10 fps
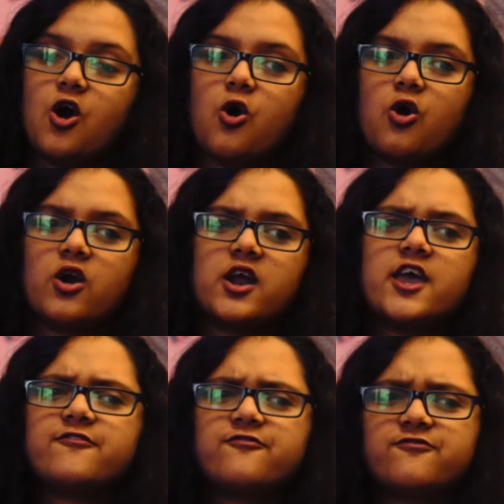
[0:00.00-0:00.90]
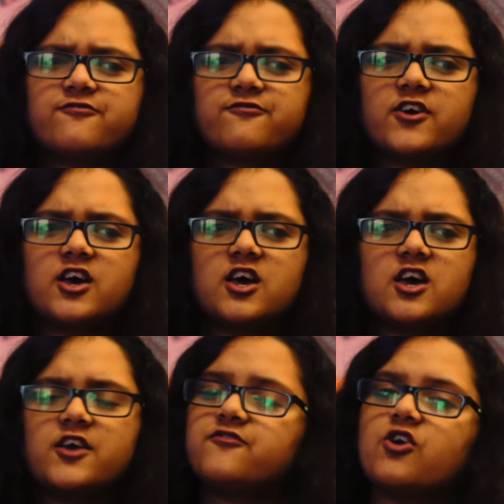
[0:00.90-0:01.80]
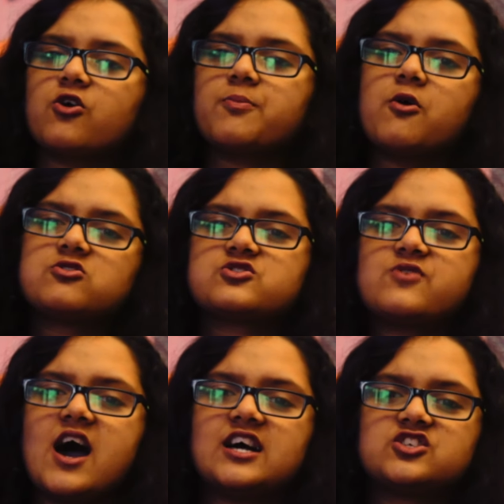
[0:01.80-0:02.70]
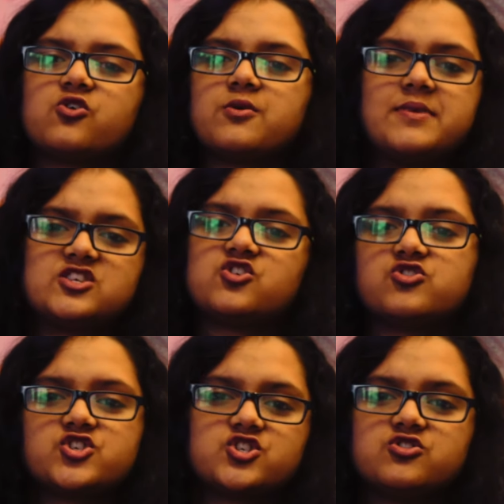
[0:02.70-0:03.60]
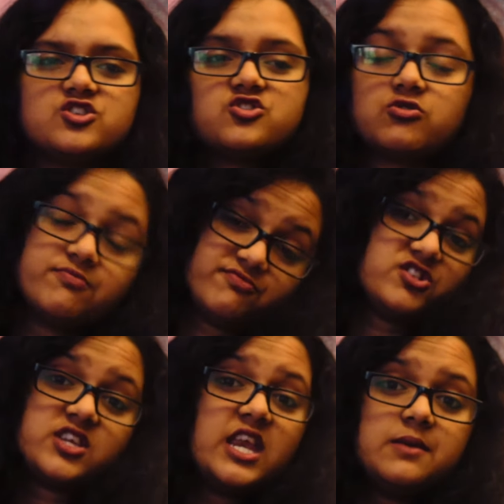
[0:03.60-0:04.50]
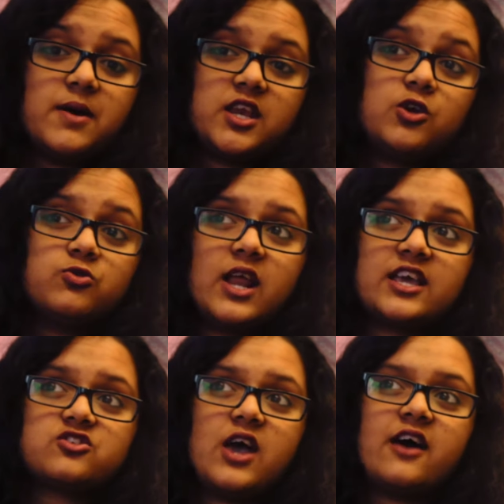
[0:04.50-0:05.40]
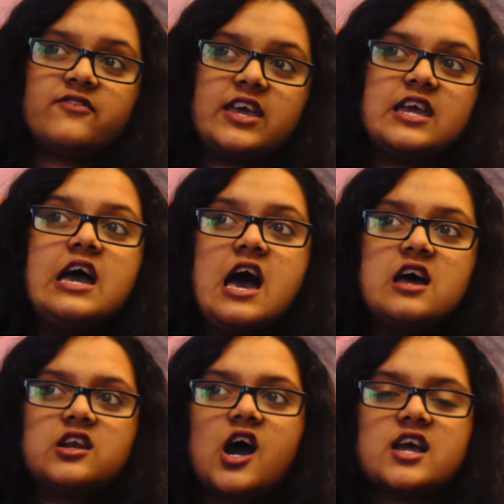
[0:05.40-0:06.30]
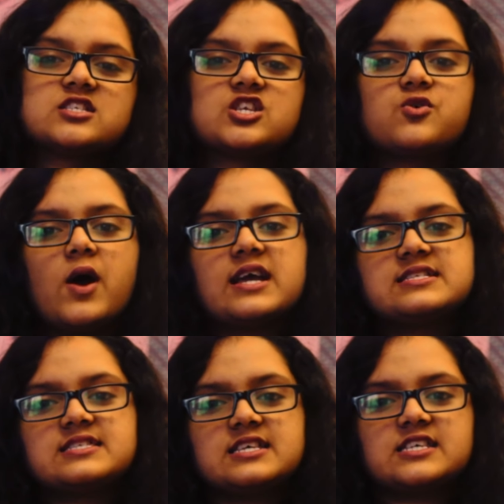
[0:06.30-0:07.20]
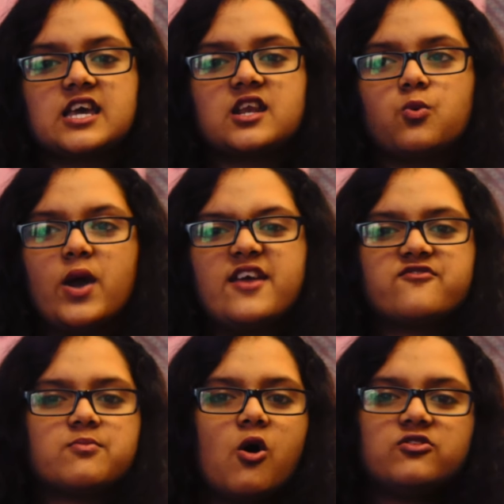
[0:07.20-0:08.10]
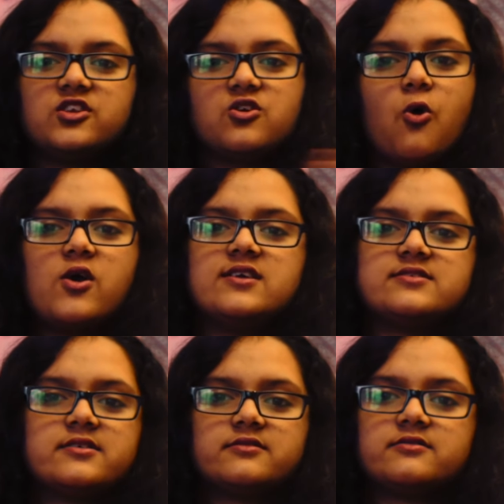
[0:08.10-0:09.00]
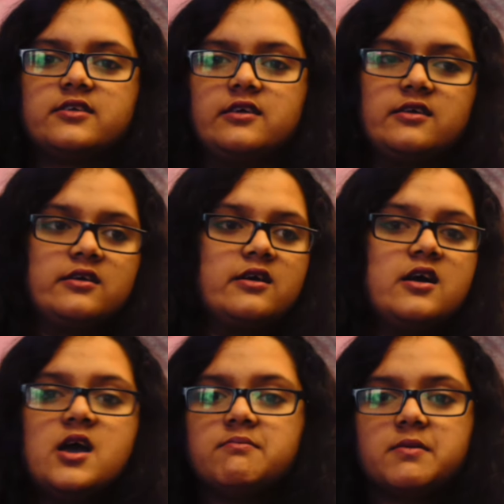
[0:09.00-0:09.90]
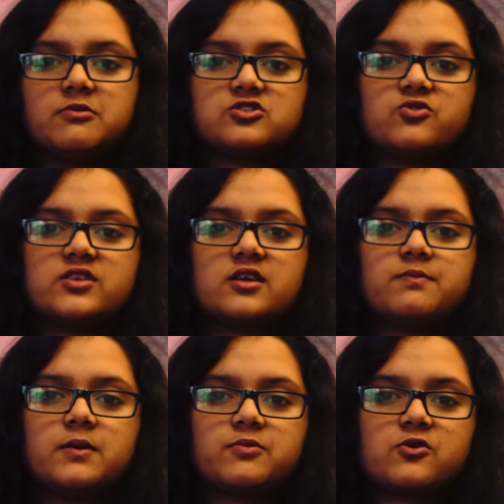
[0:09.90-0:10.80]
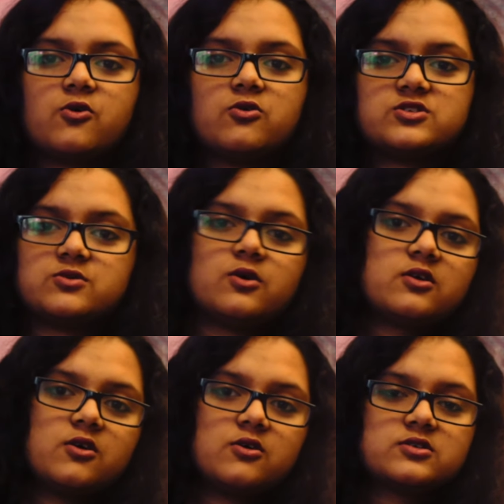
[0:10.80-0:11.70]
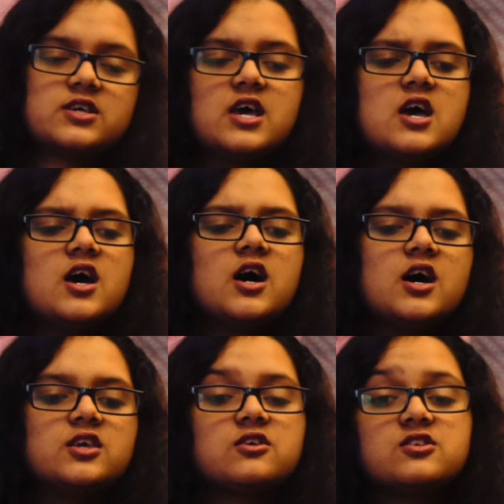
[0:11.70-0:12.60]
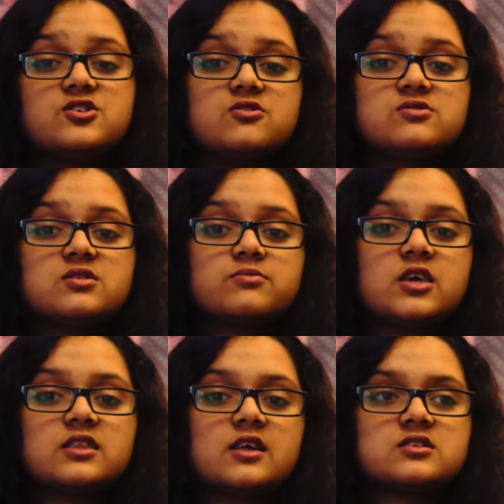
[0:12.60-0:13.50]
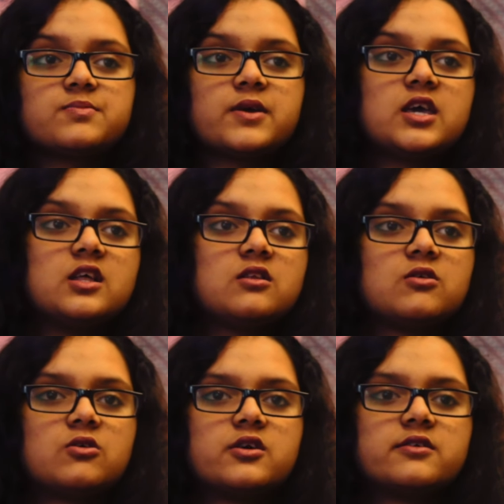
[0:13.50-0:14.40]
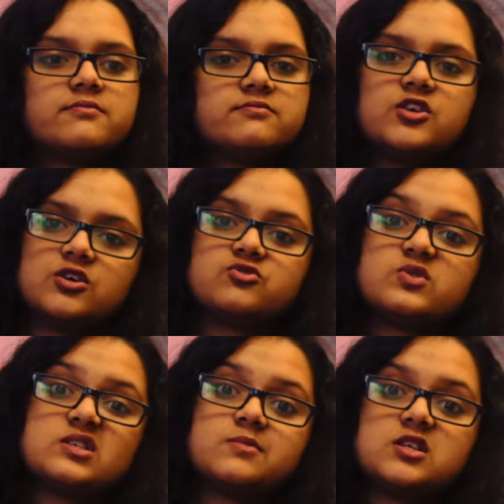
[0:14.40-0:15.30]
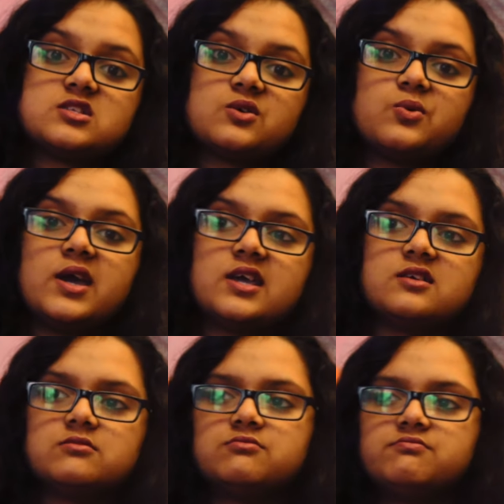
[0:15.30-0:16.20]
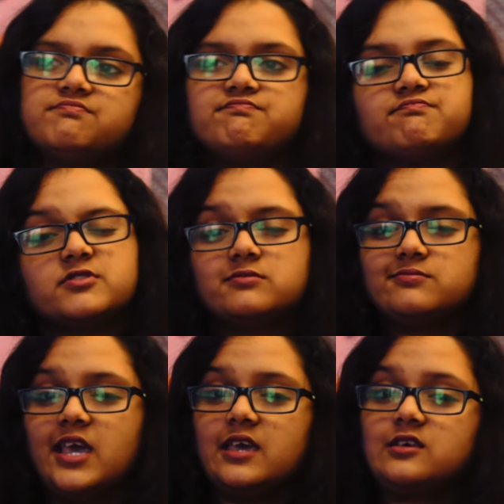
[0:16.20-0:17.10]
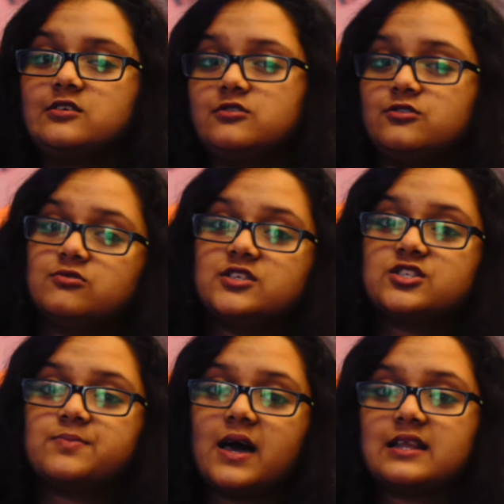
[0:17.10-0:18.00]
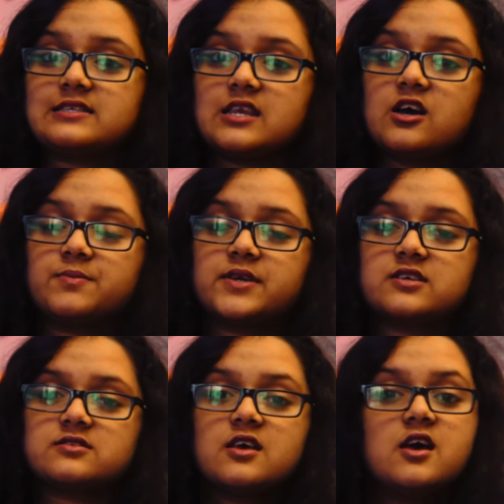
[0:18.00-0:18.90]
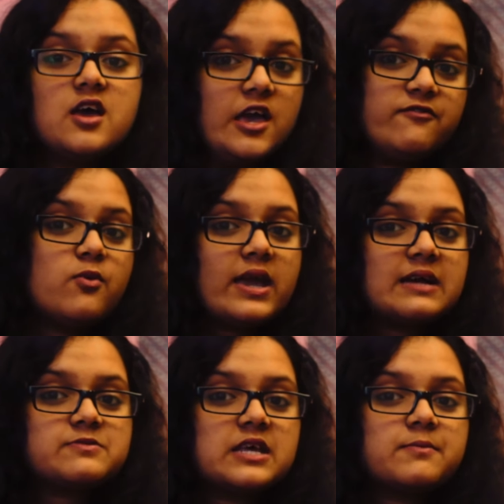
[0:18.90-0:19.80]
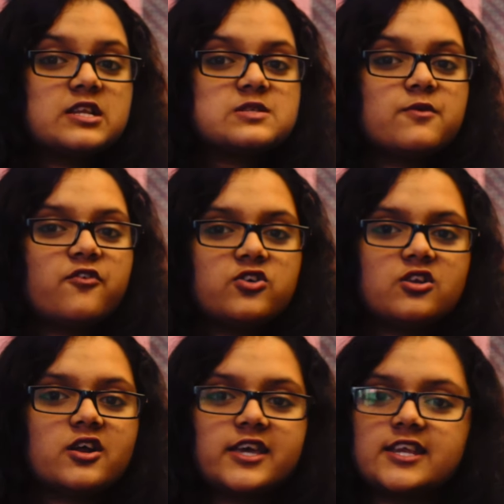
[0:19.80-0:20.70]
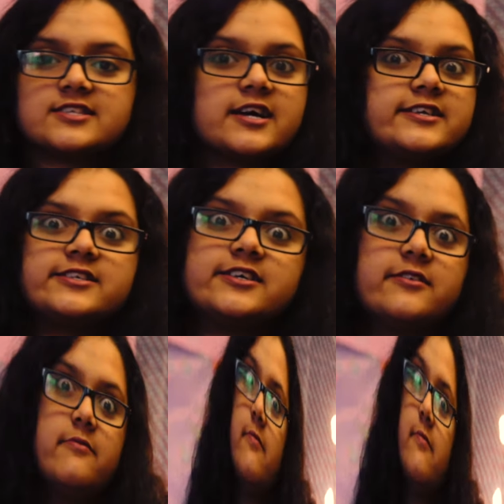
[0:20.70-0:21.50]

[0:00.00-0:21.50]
Or if you're a postgrad or a mature student or just anybody who'd like to have a nice and quiet setting and away from all the noise and the people doing their pub crawls and whatnot, you could choose something that is up a hill or, you know, 20 minutes away. But hey, you'll need to balance it out, because if you wake up 10 minutes before, you're not getting signed in.